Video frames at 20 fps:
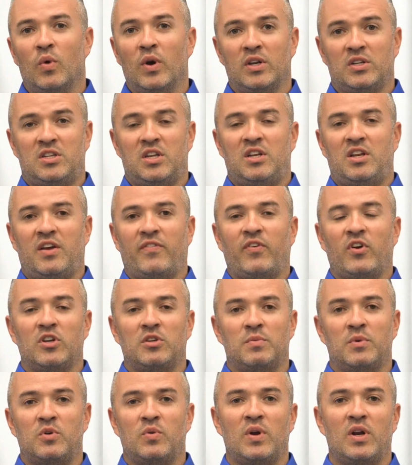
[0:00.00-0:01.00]
What is the
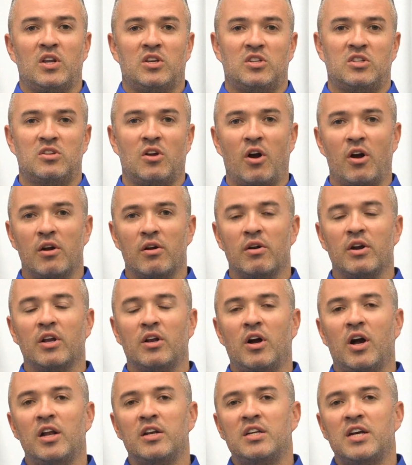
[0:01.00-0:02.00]
difference between a starter and a
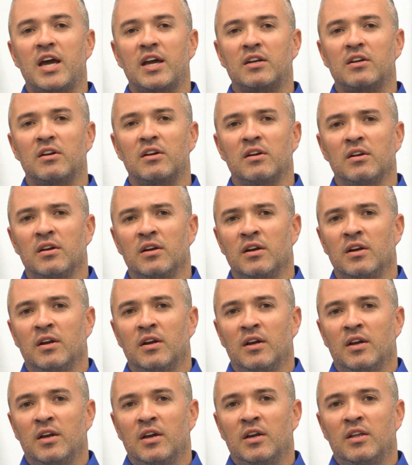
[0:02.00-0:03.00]

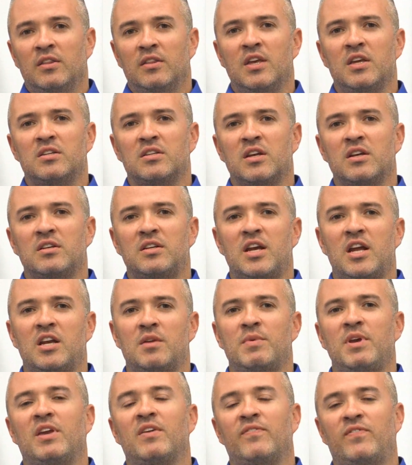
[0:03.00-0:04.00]
contactor? This can tend
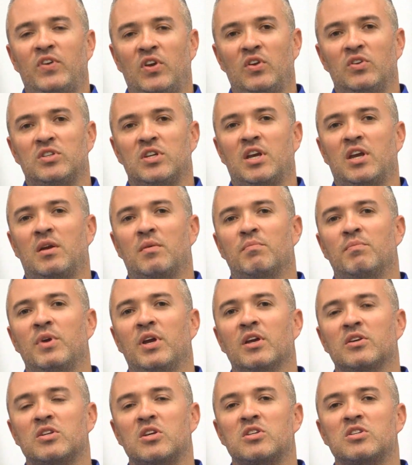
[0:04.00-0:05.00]
to be confusing
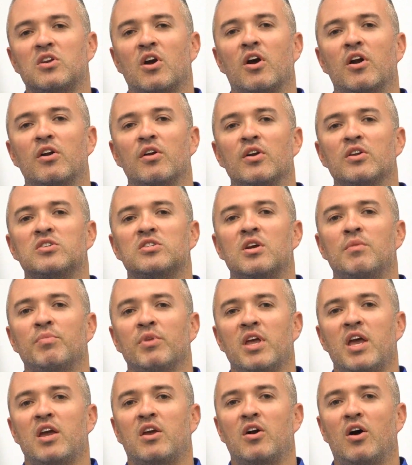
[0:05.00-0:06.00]
because a starter is
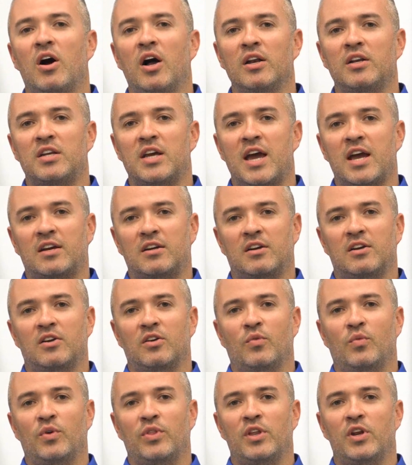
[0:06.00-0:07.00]
simply a
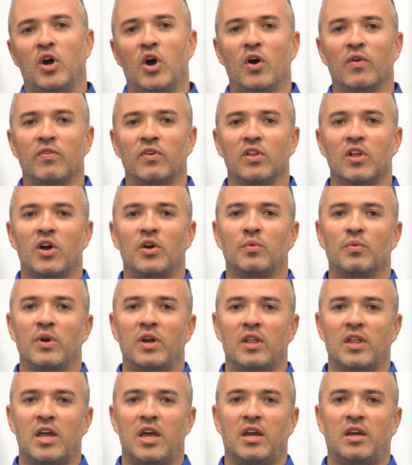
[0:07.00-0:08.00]
contactor with an overload
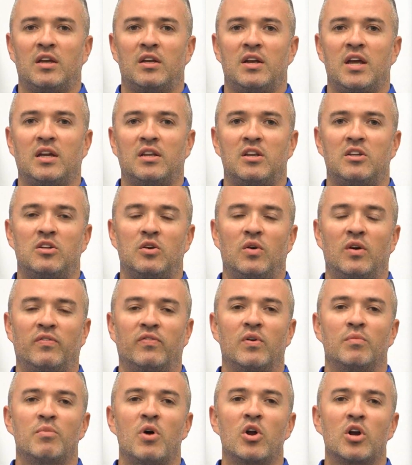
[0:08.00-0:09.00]
relay connected to
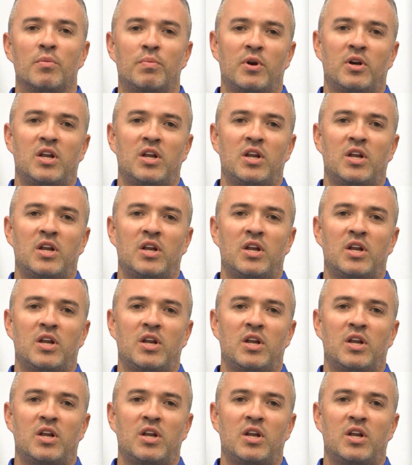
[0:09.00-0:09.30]
it for motor